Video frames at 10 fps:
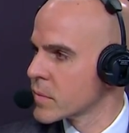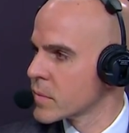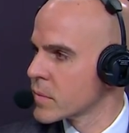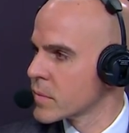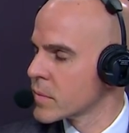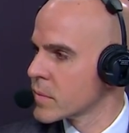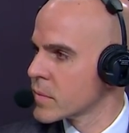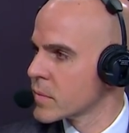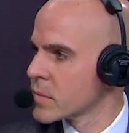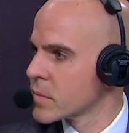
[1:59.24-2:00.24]

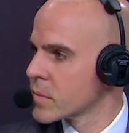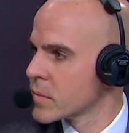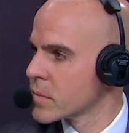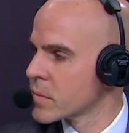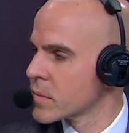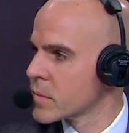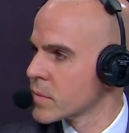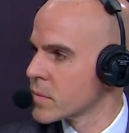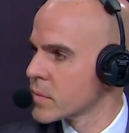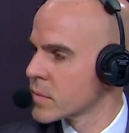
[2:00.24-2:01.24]

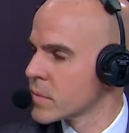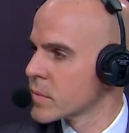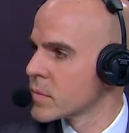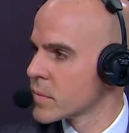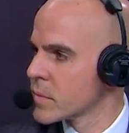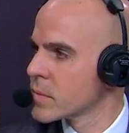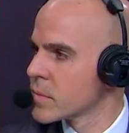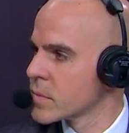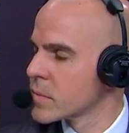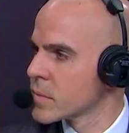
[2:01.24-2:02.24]

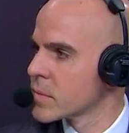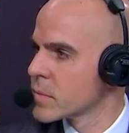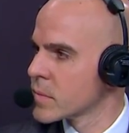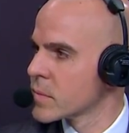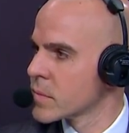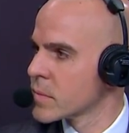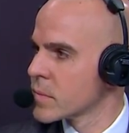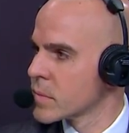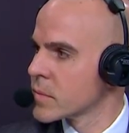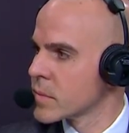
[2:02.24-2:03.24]

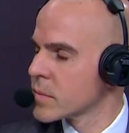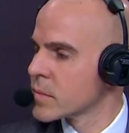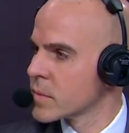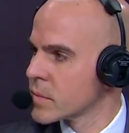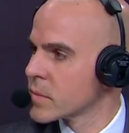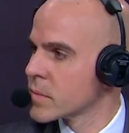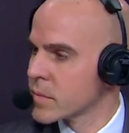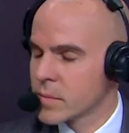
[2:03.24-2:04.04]
(not speaking)